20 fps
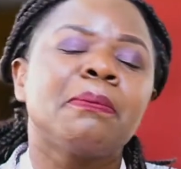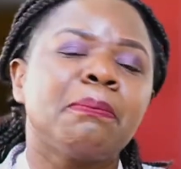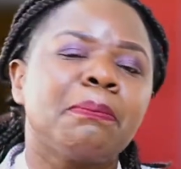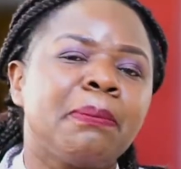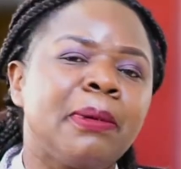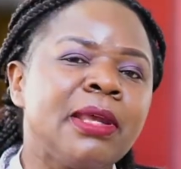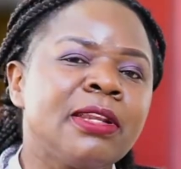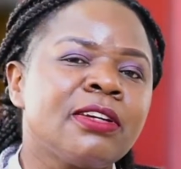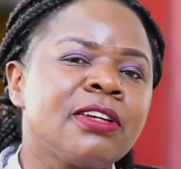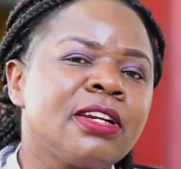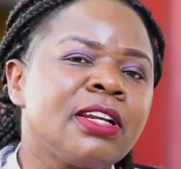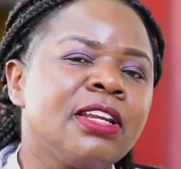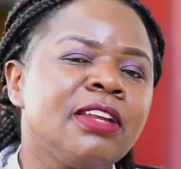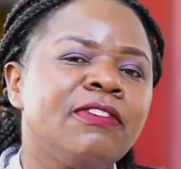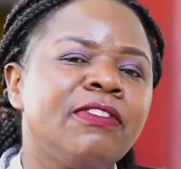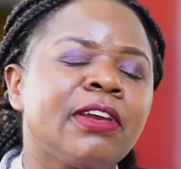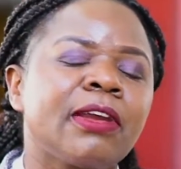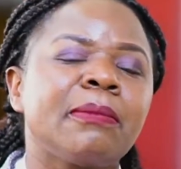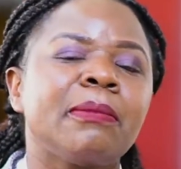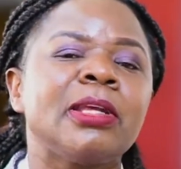pain
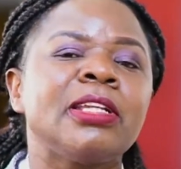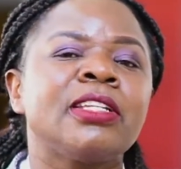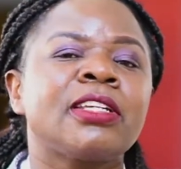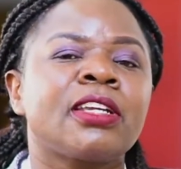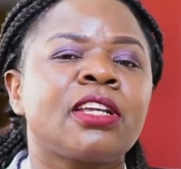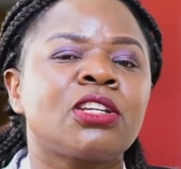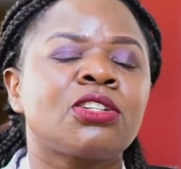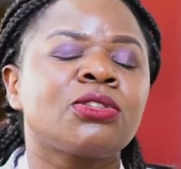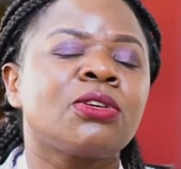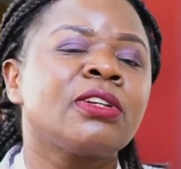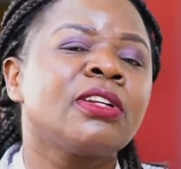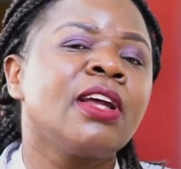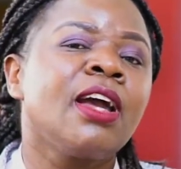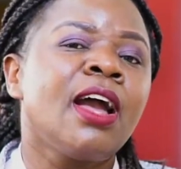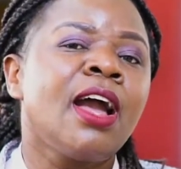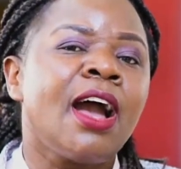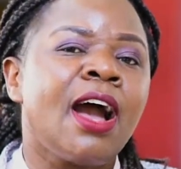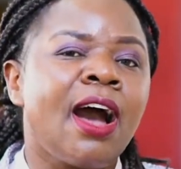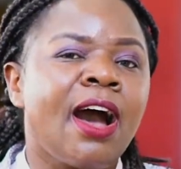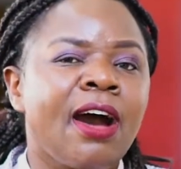relieving medication,
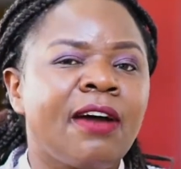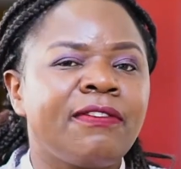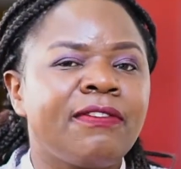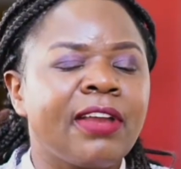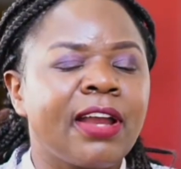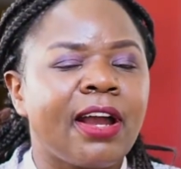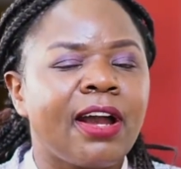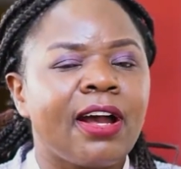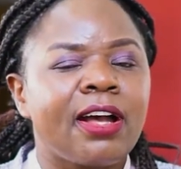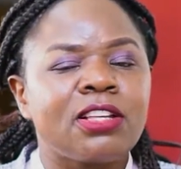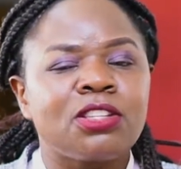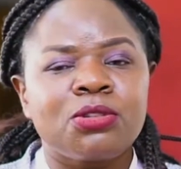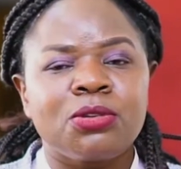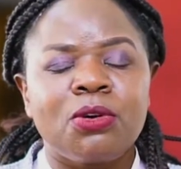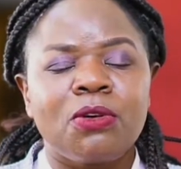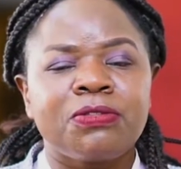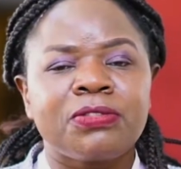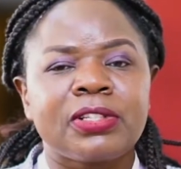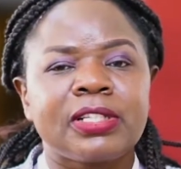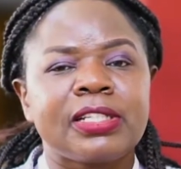having a
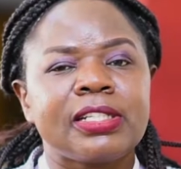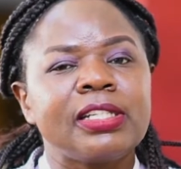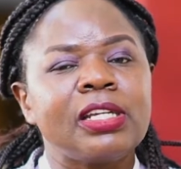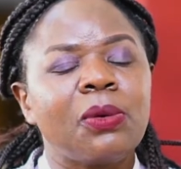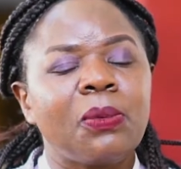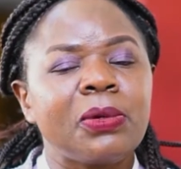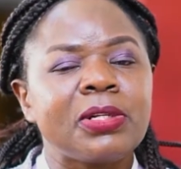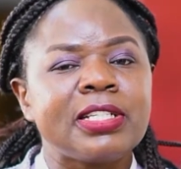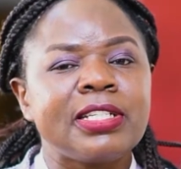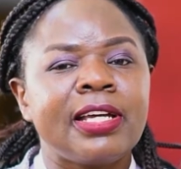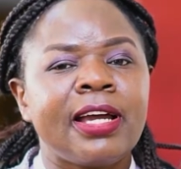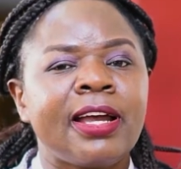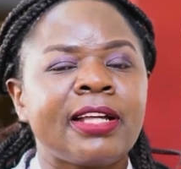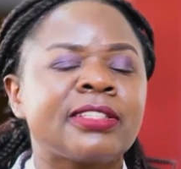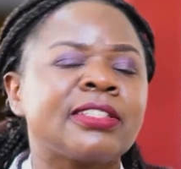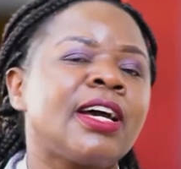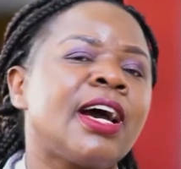soft liquid diet,